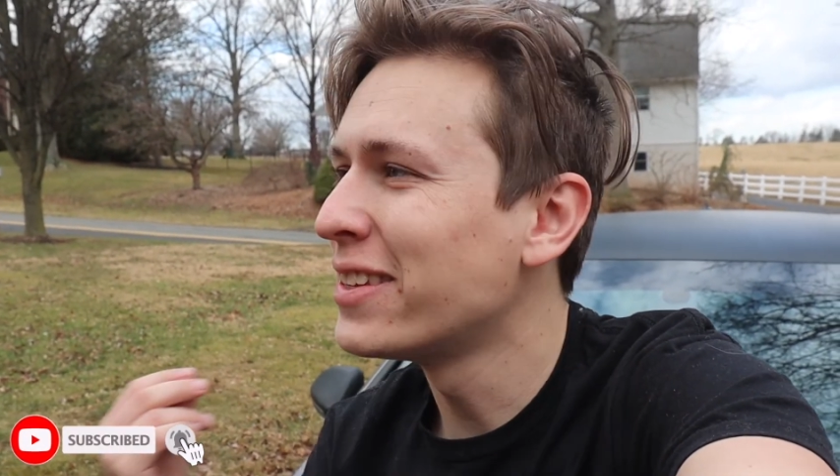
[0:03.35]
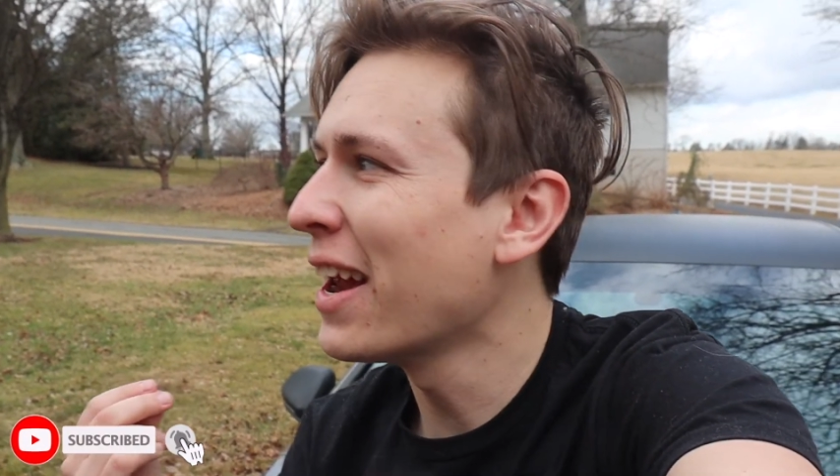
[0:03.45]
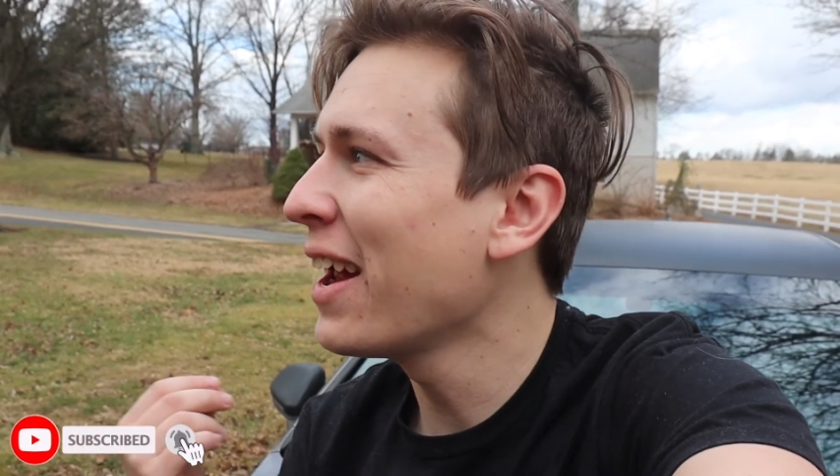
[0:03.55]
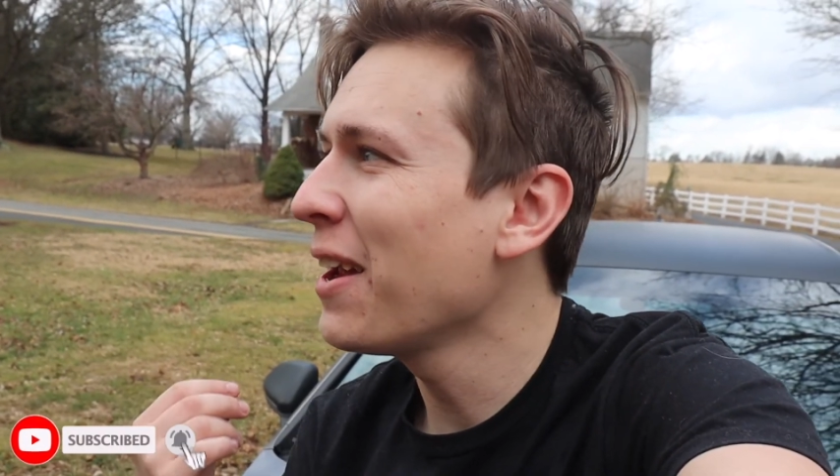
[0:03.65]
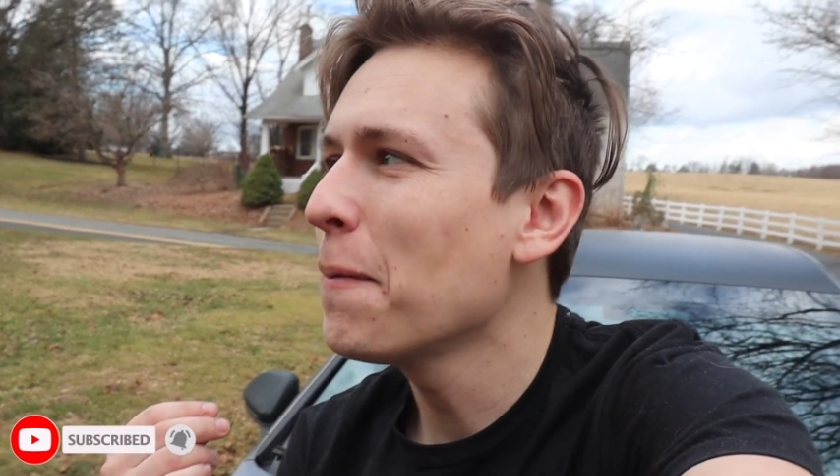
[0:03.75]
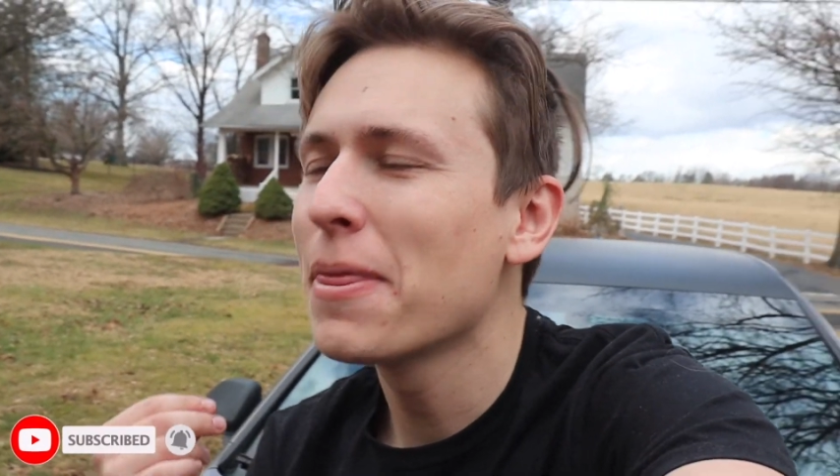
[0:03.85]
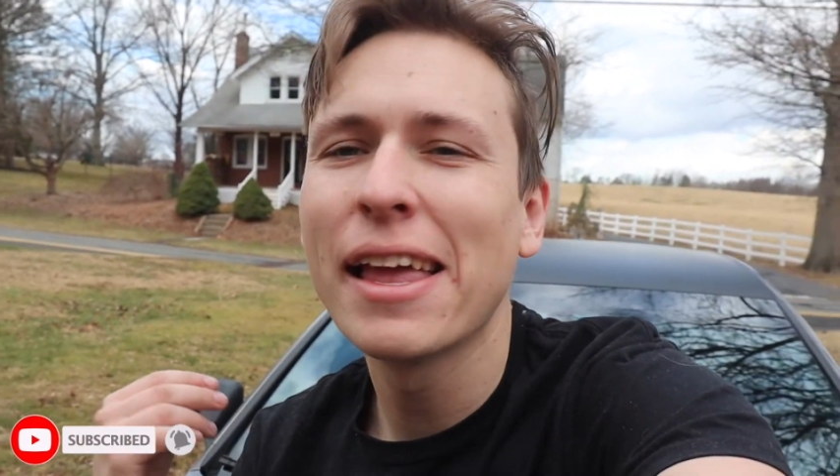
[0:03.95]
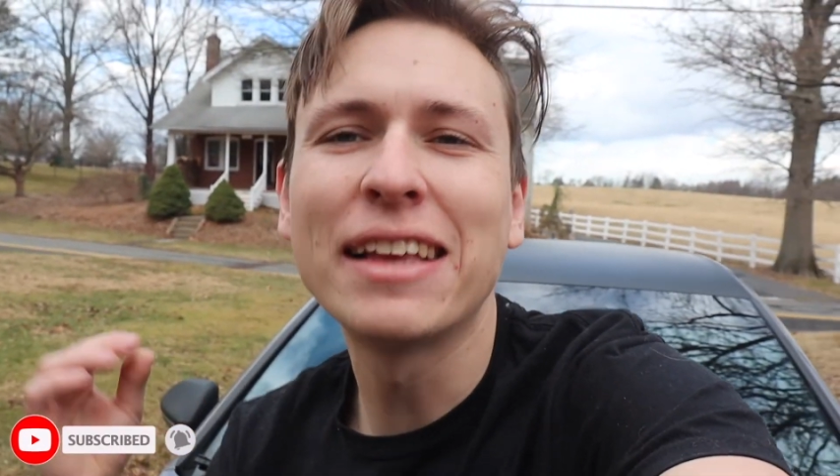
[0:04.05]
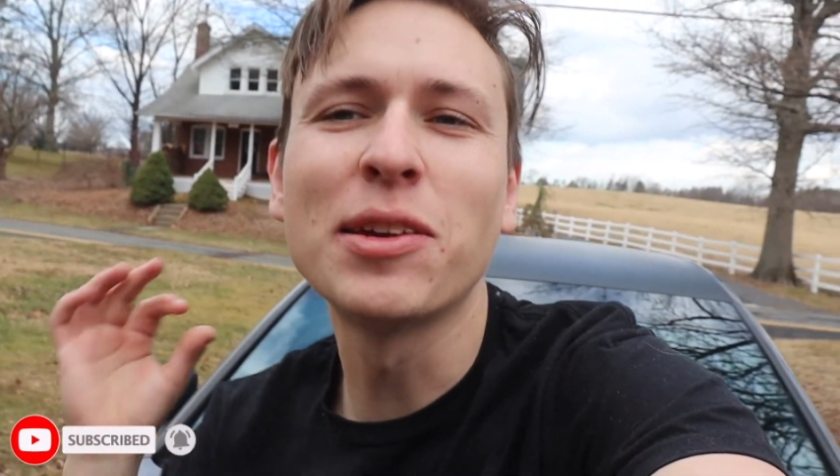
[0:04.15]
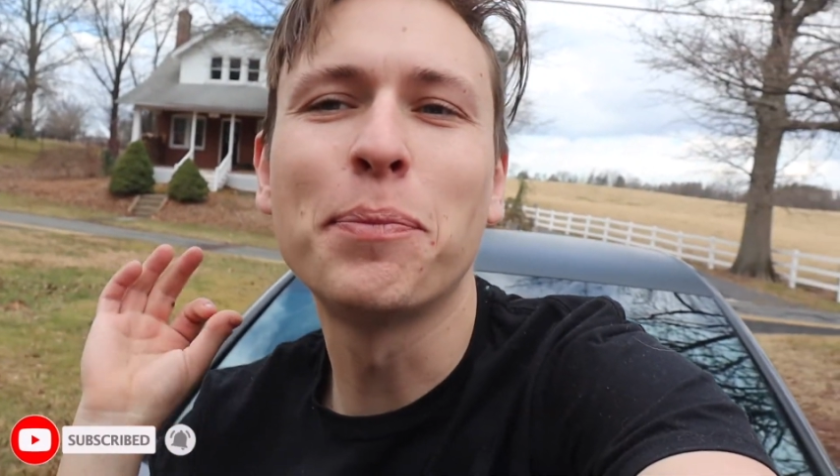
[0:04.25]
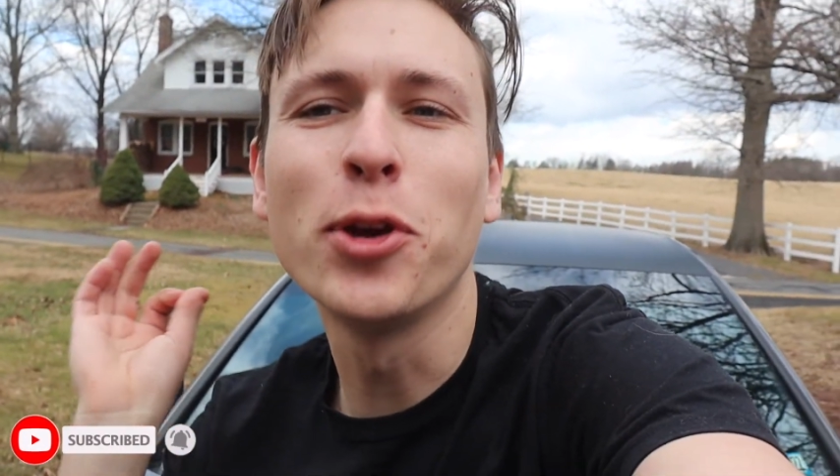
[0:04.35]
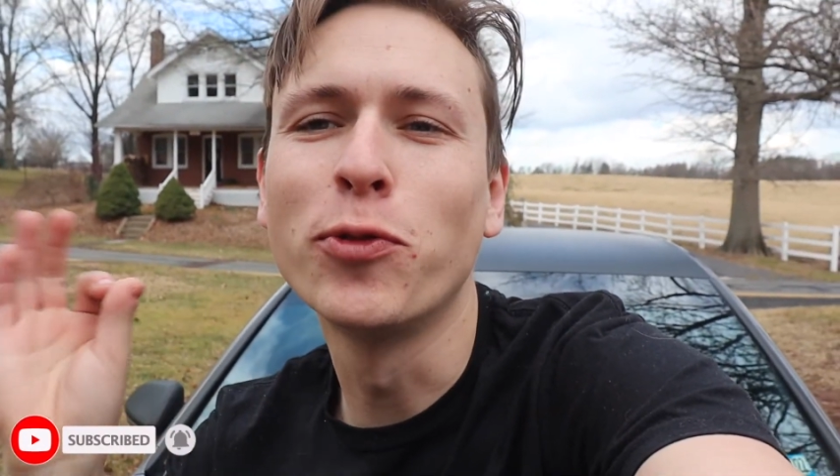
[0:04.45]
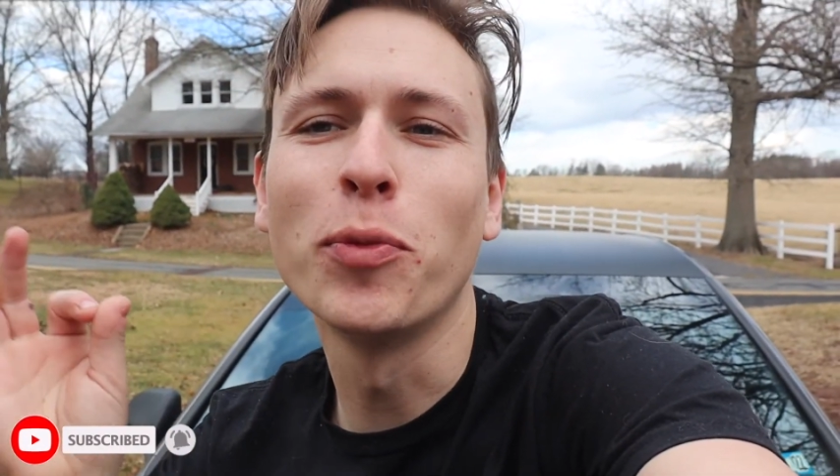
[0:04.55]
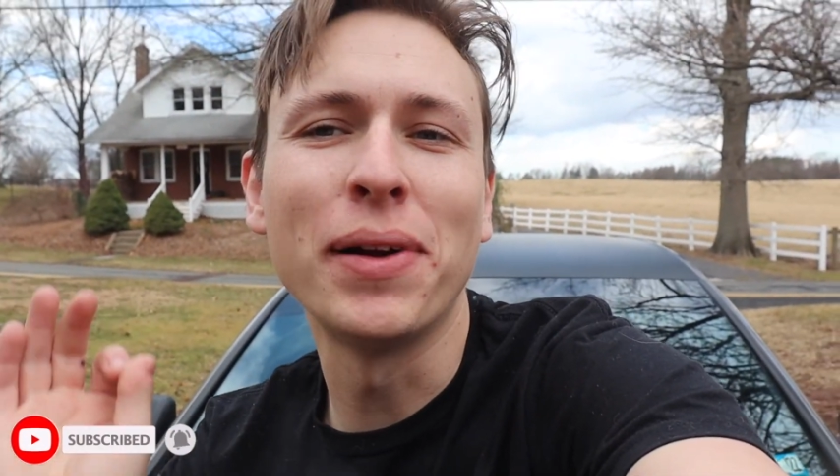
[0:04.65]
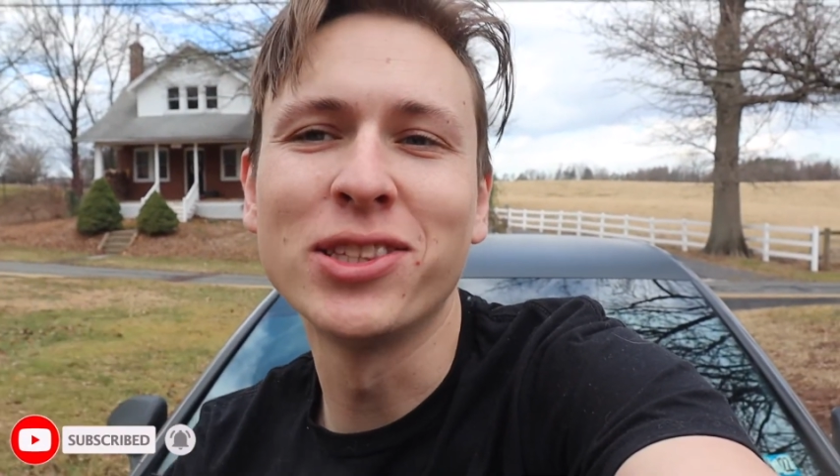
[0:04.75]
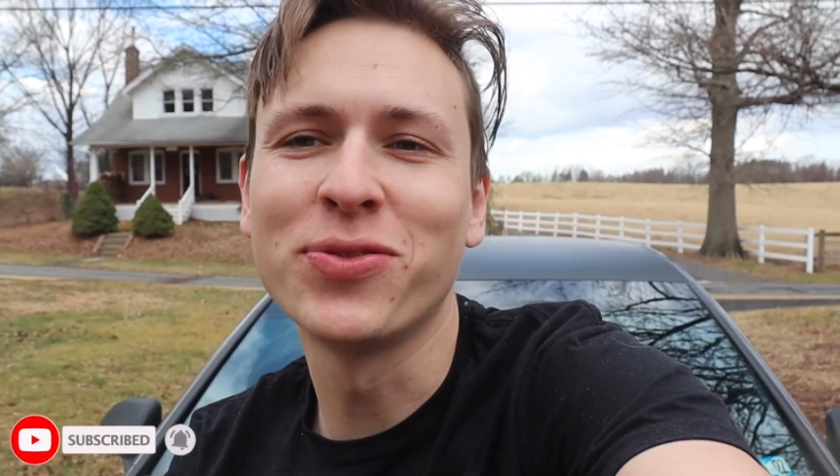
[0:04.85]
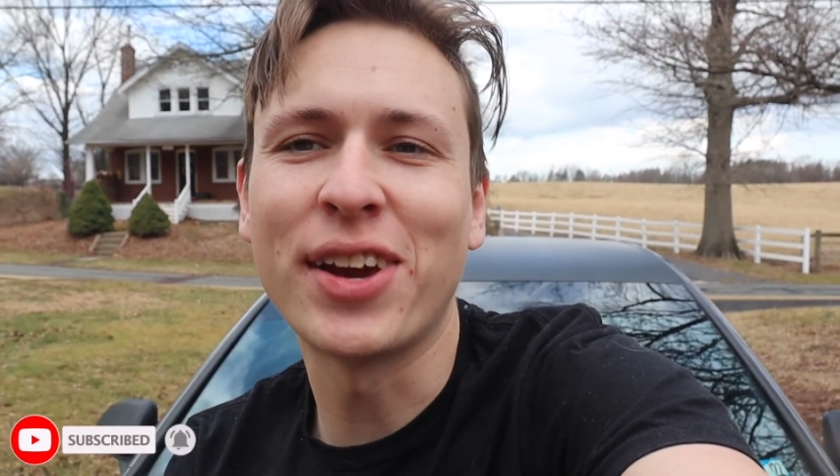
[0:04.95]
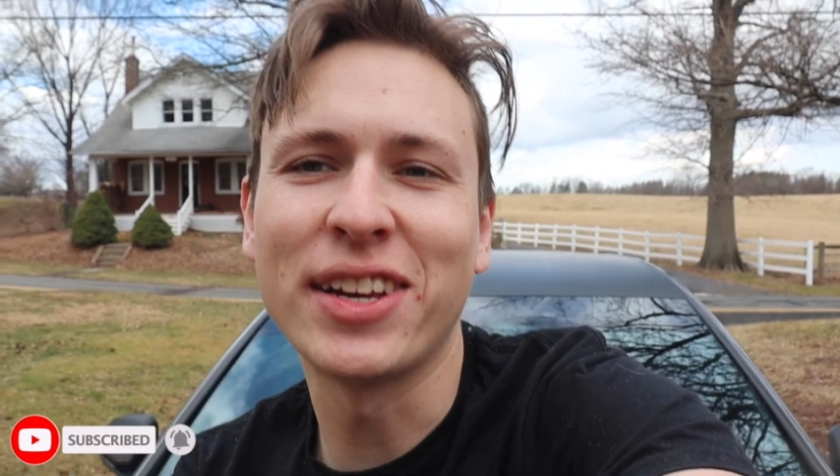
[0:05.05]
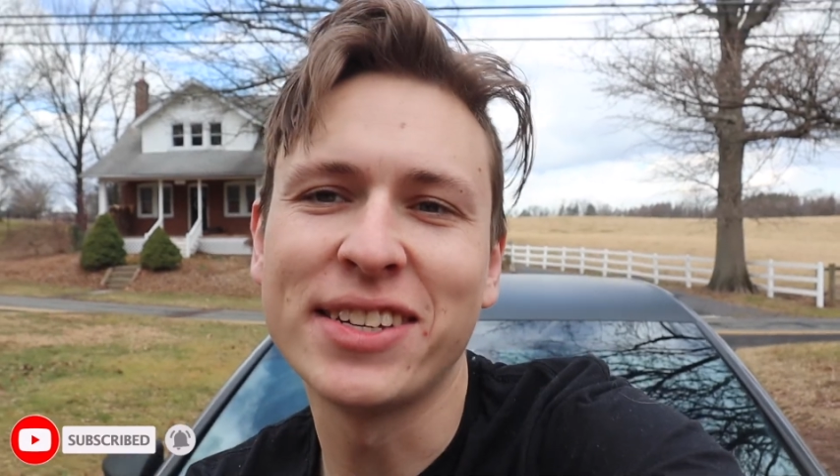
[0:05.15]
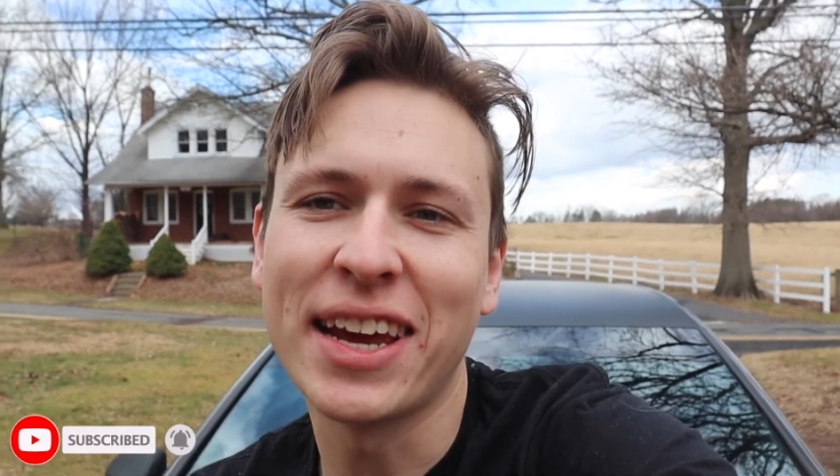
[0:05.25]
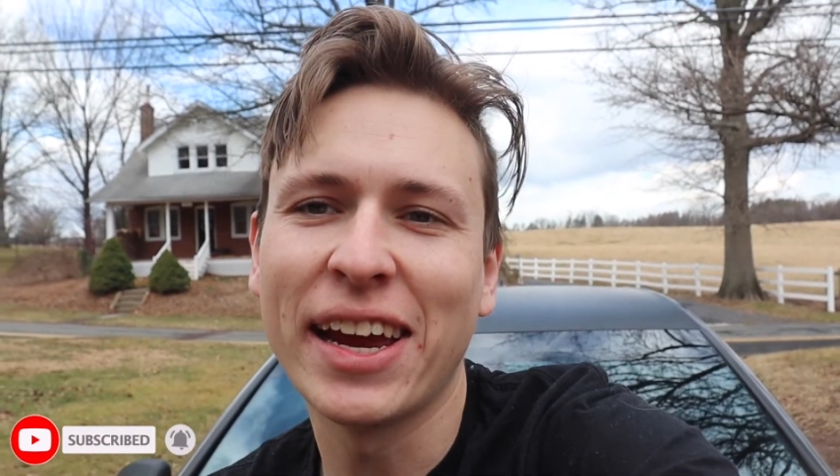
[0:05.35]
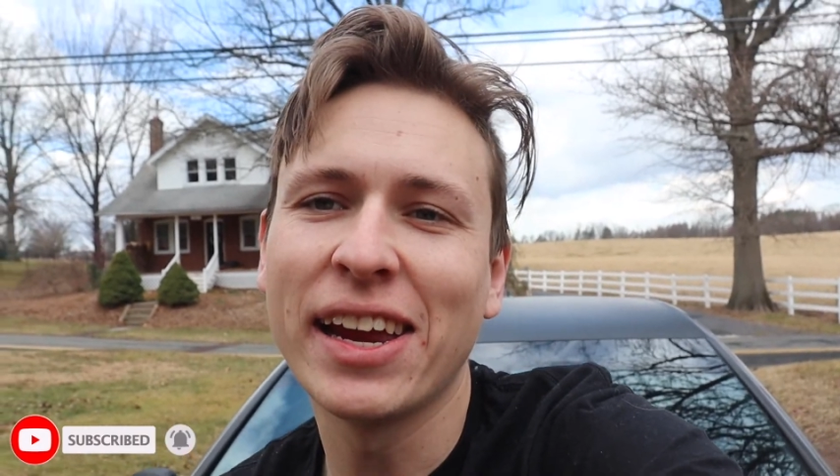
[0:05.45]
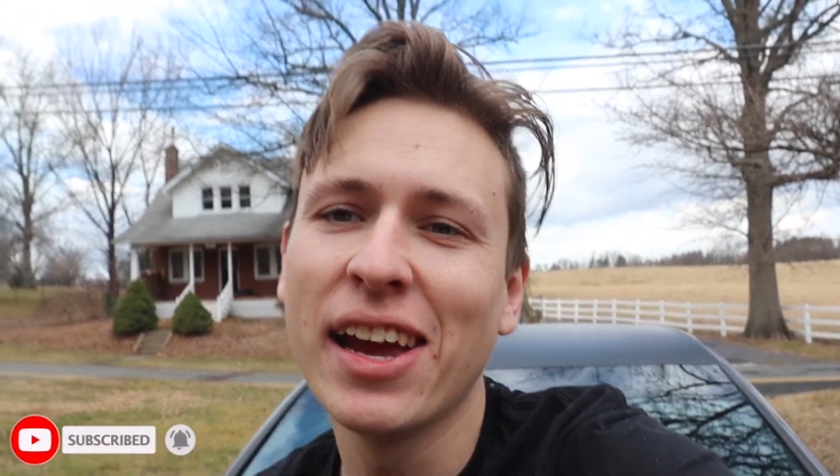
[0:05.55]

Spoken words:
Today, it's a beautiful Pennsylvania day.